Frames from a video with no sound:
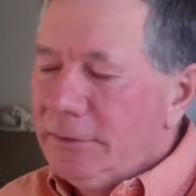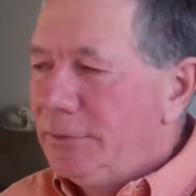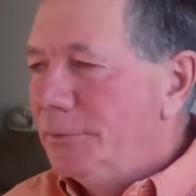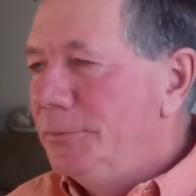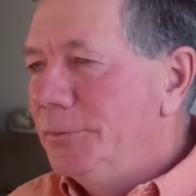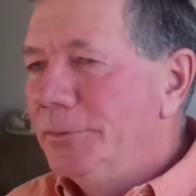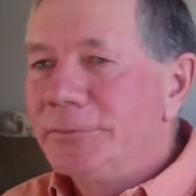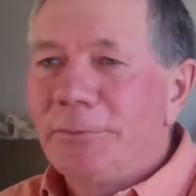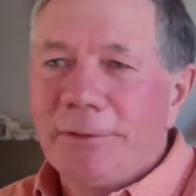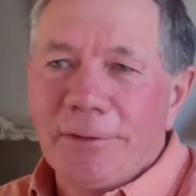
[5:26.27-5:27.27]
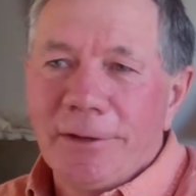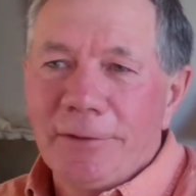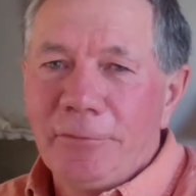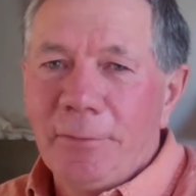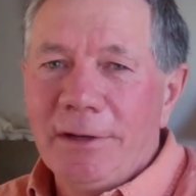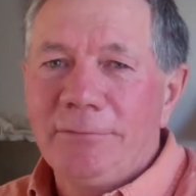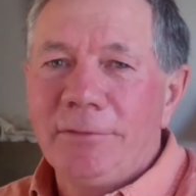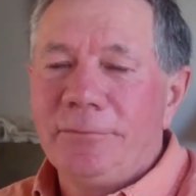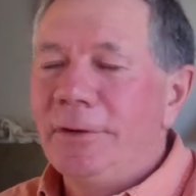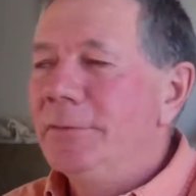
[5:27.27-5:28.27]
You know, who knows whether I'll ever
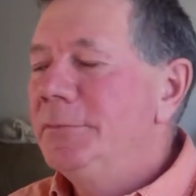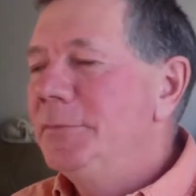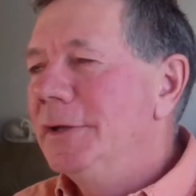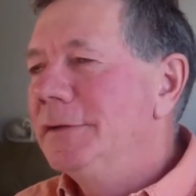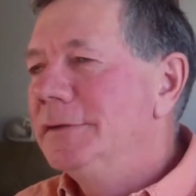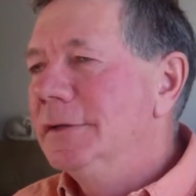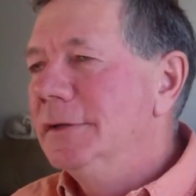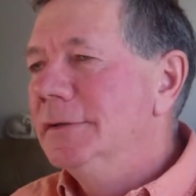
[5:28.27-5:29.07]
benefit from it, but